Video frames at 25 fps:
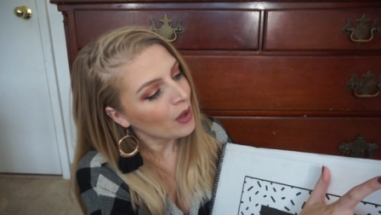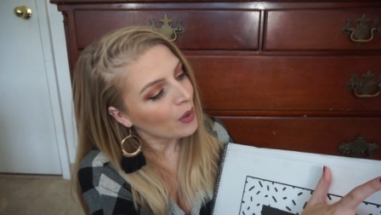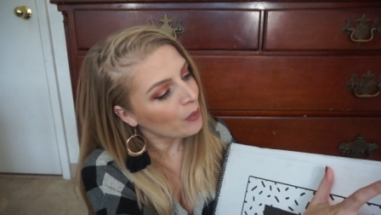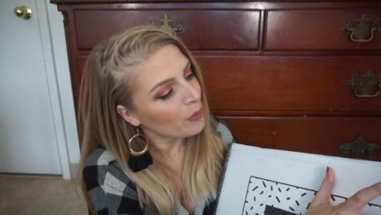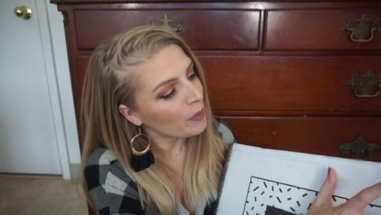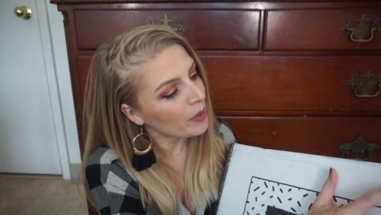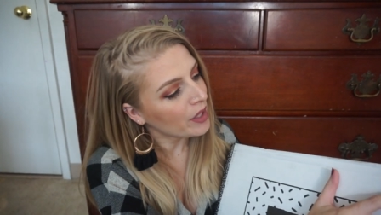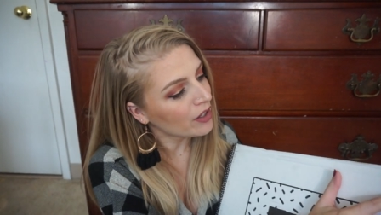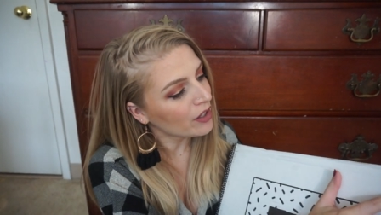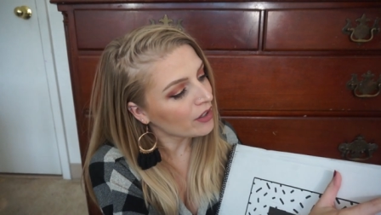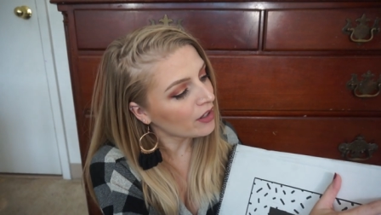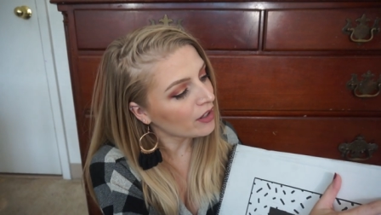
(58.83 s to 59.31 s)

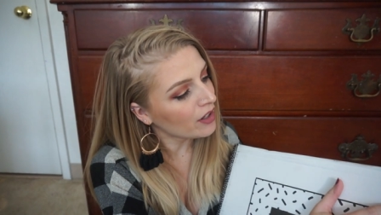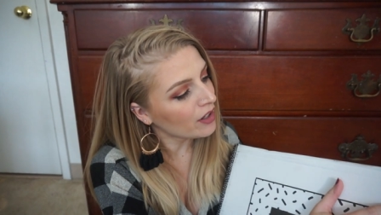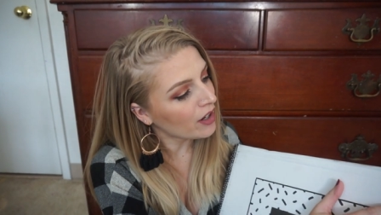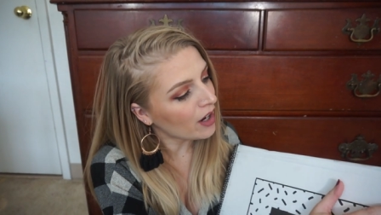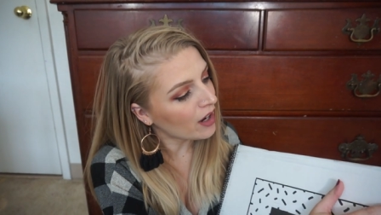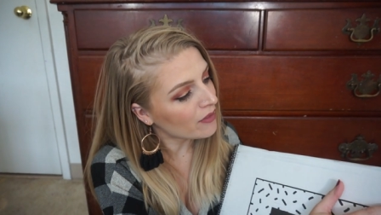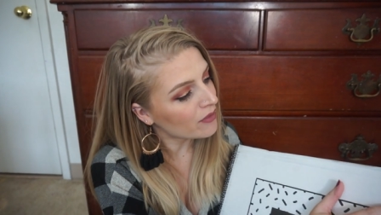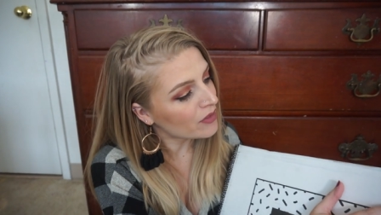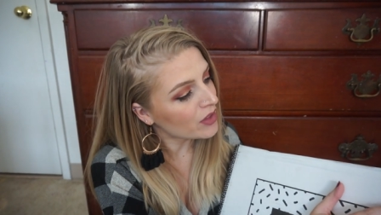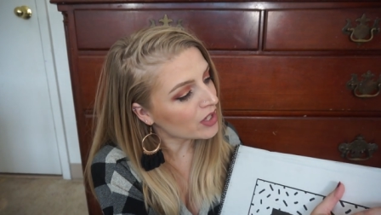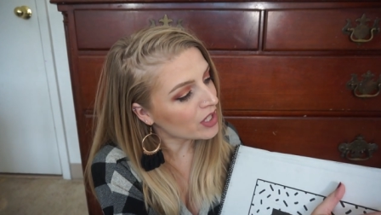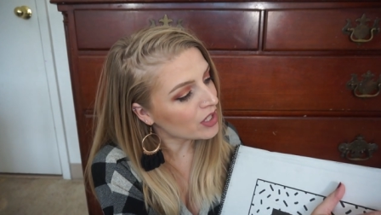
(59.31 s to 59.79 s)
winner
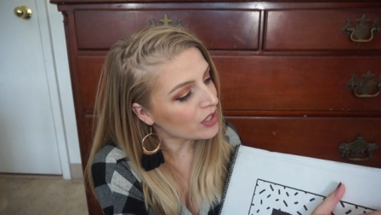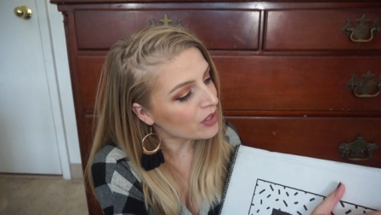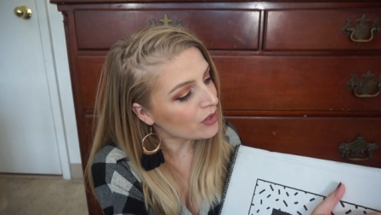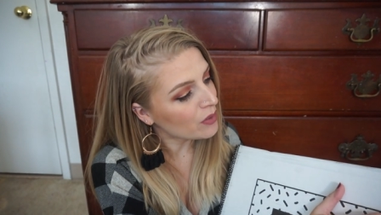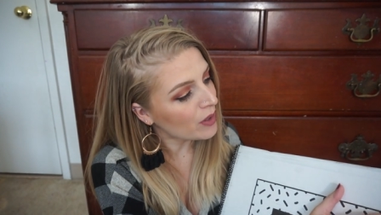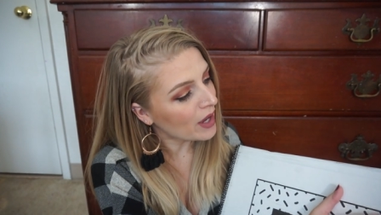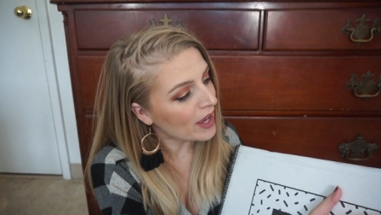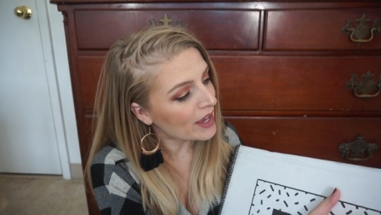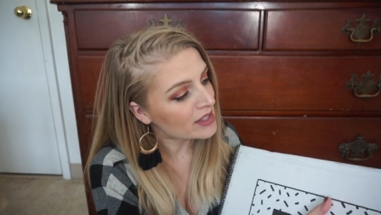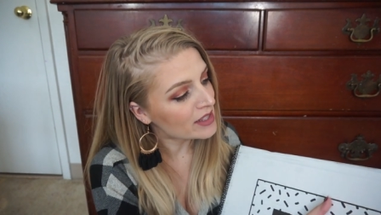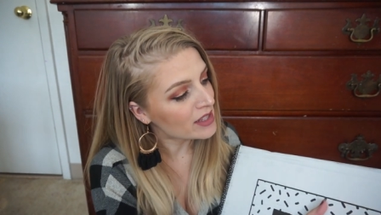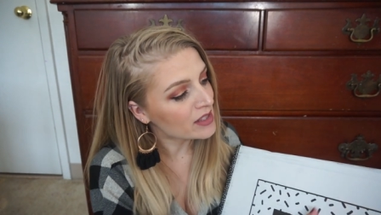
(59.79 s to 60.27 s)
of the
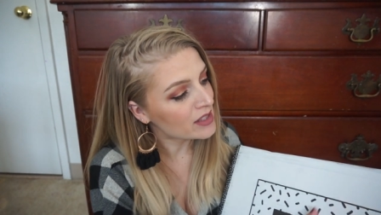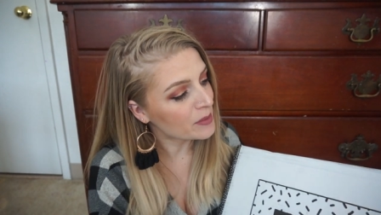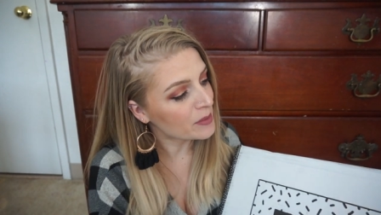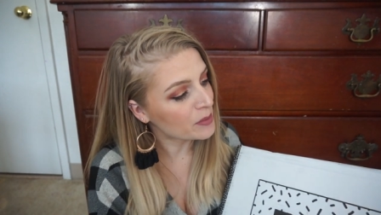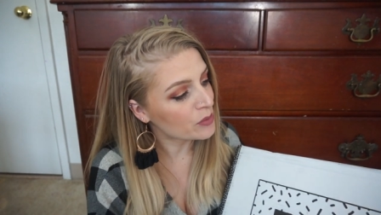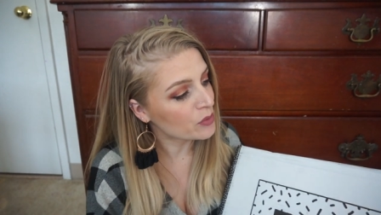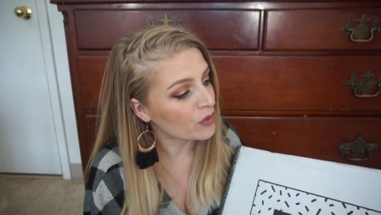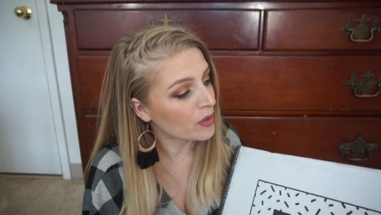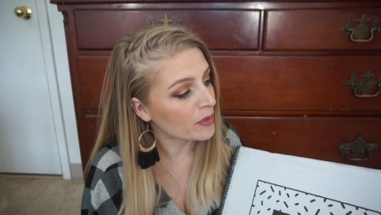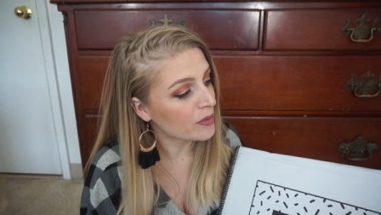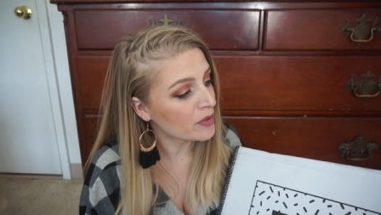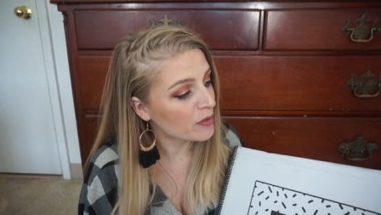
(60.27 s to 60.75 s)
U S
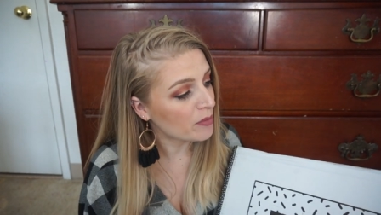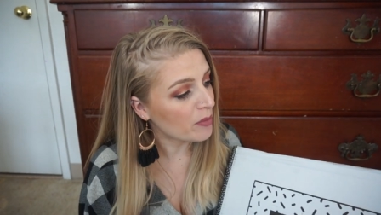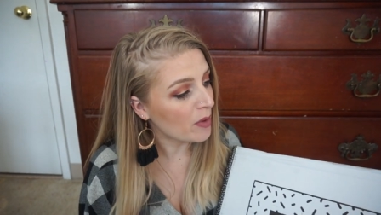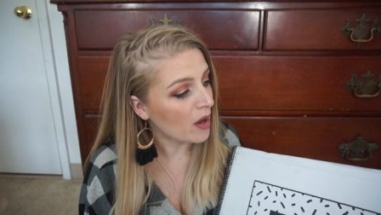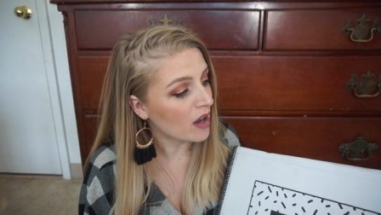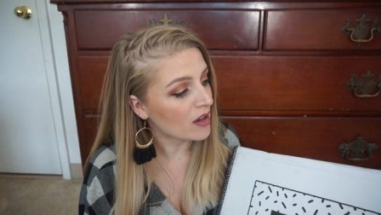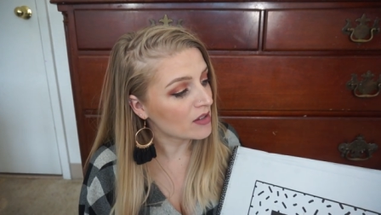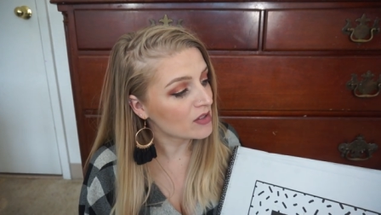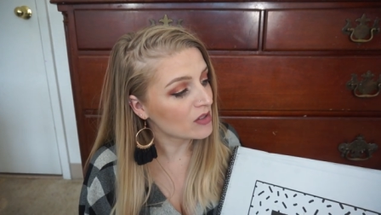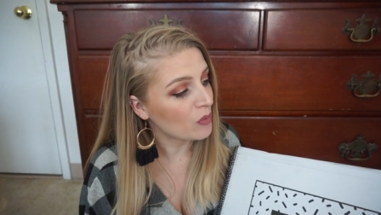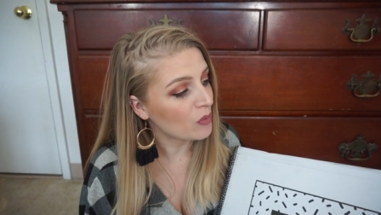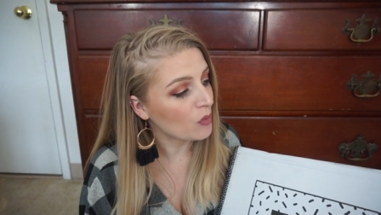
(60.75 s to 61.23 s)
Subscription
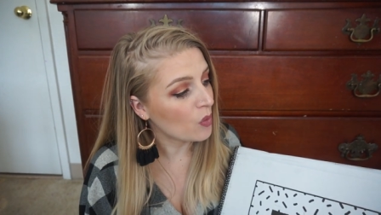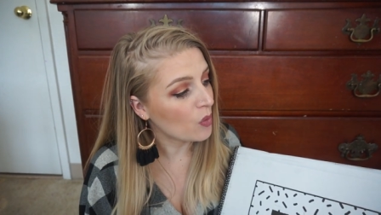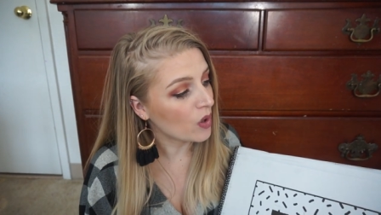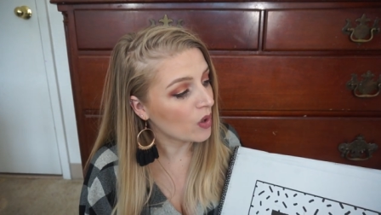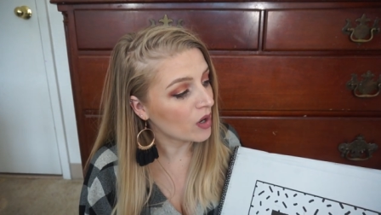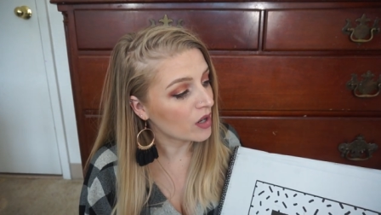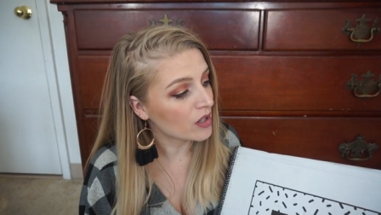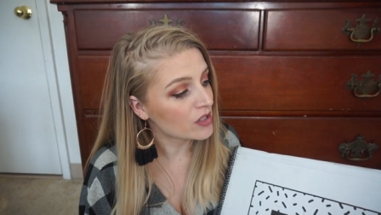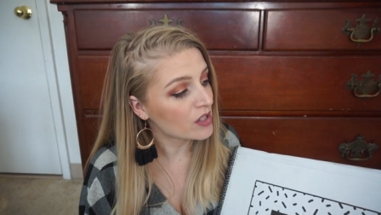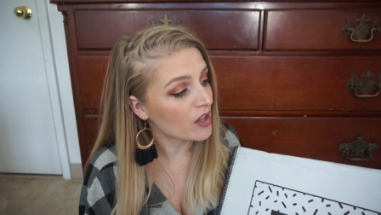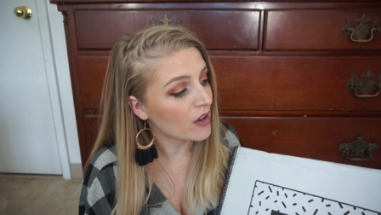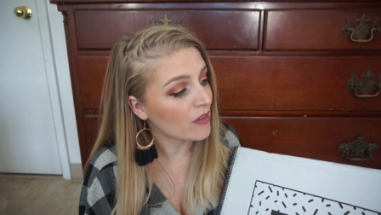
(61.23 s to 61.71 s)
Box
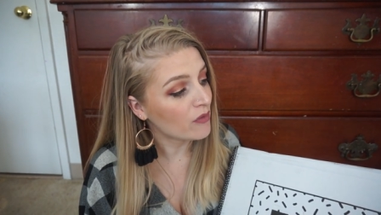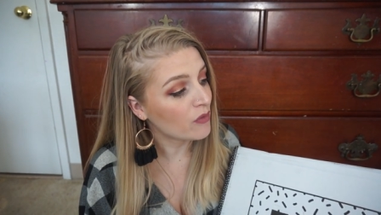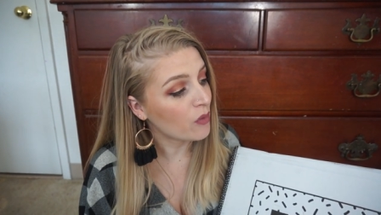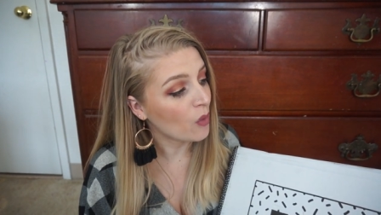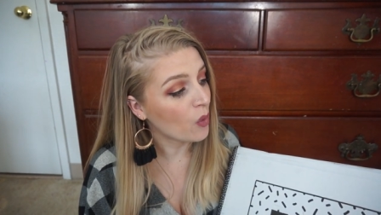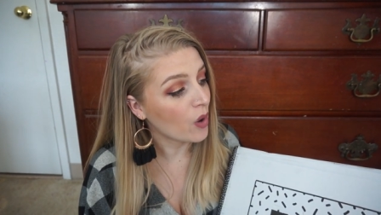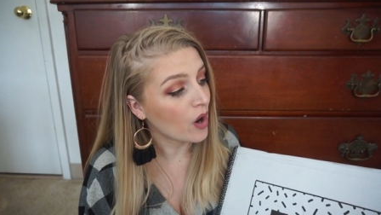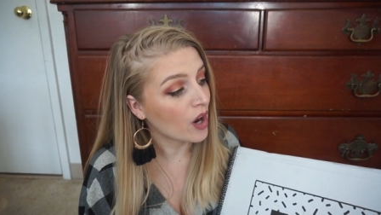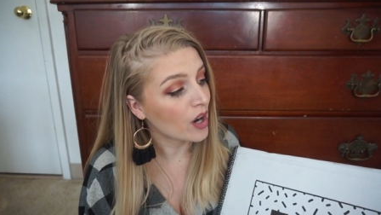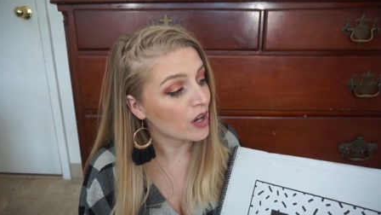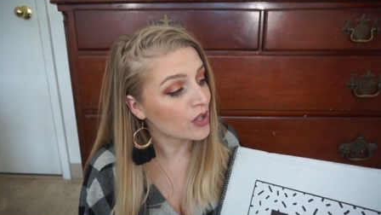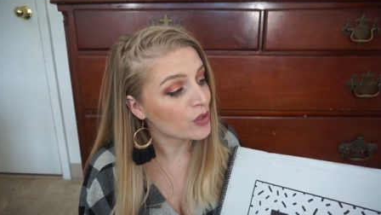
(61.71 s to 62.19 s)
Awards
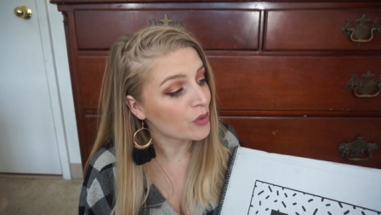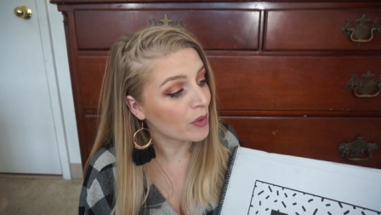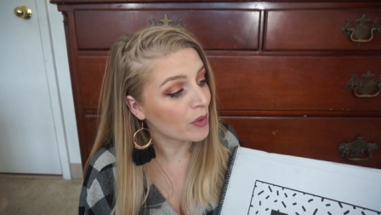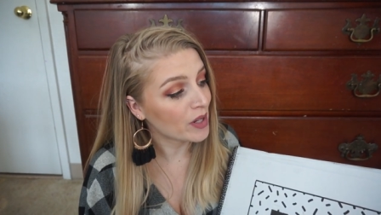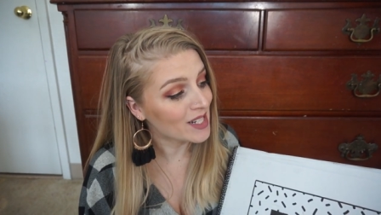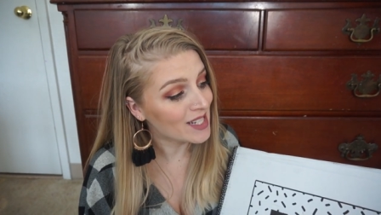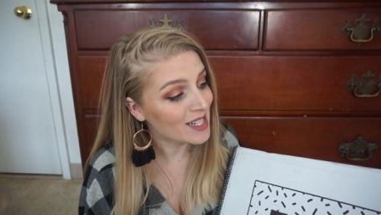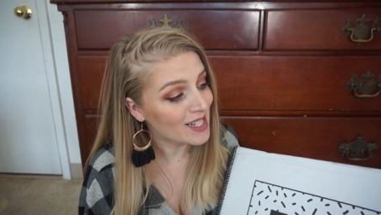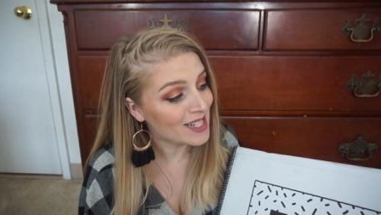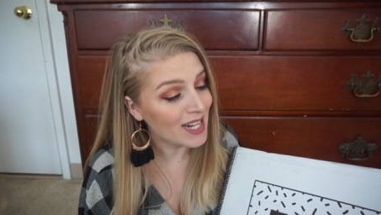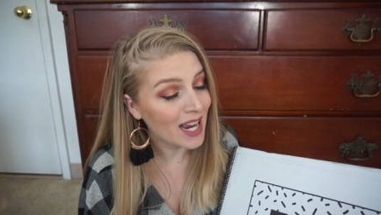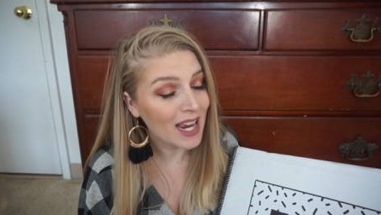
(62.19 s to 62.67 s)
for
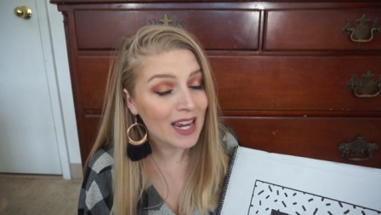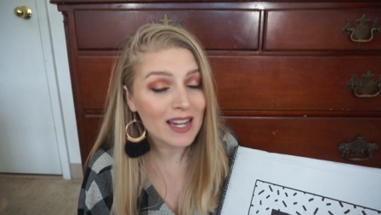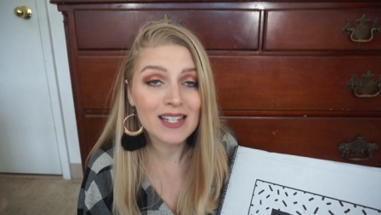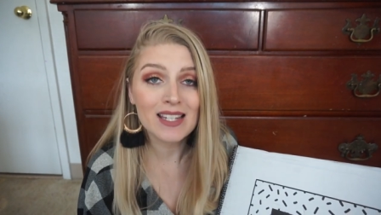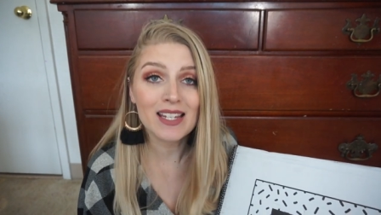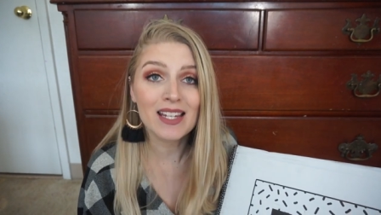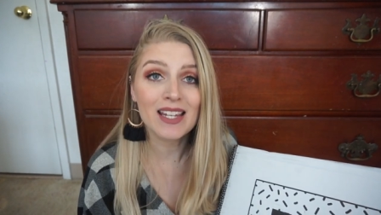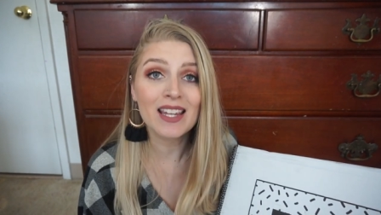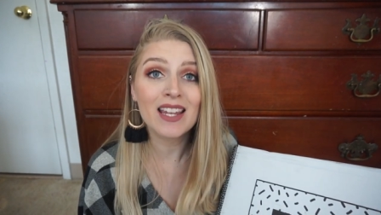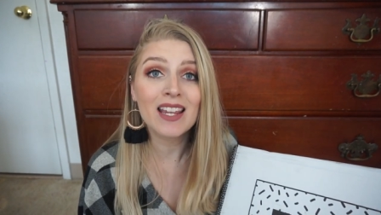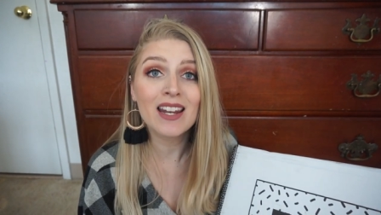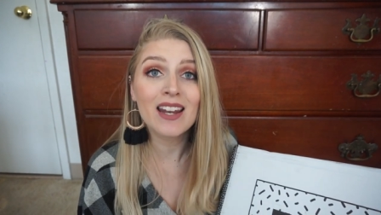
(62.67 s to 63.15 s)
twenty
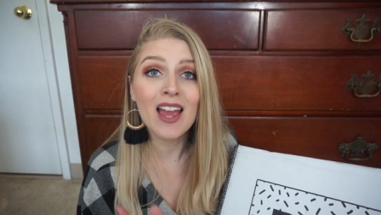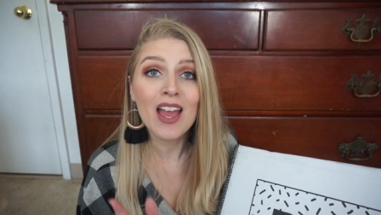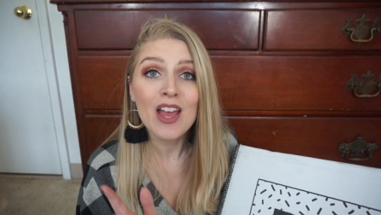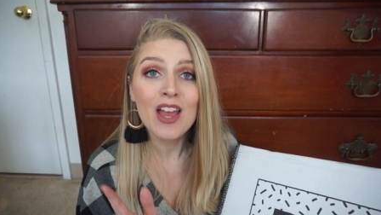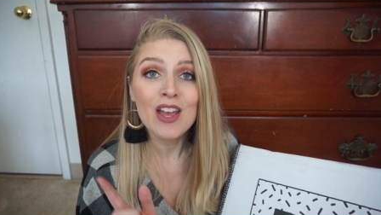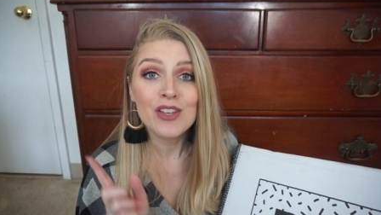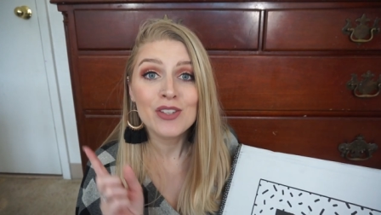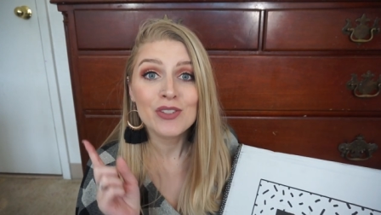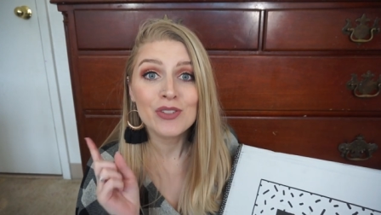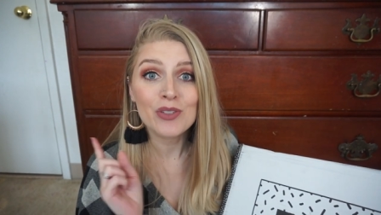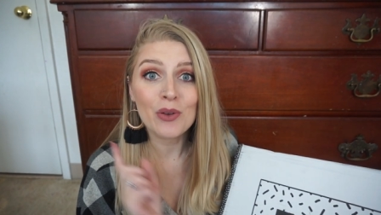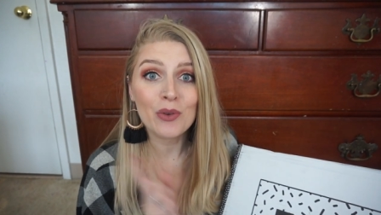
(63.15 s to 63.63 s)
nineteen.
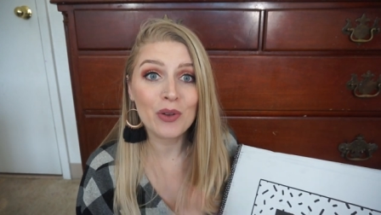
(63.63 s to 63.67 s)
So